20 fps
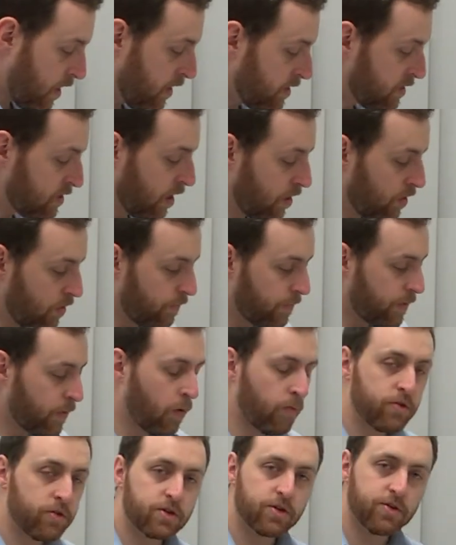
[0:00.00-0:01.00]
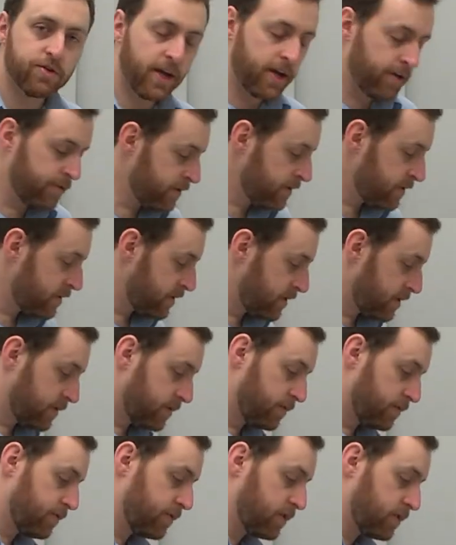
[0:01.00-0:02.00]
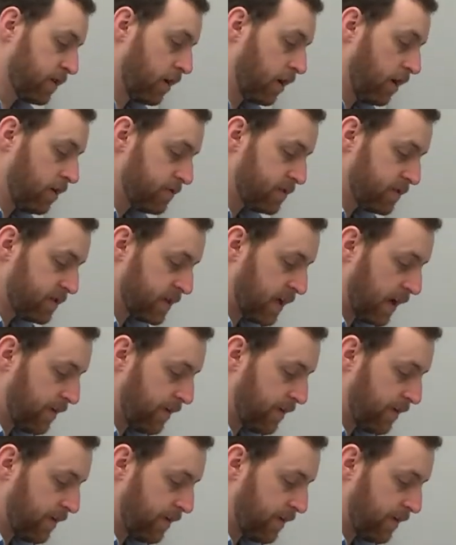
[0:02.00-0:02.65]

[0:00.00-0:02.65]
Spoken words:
So what we'll do now is just close this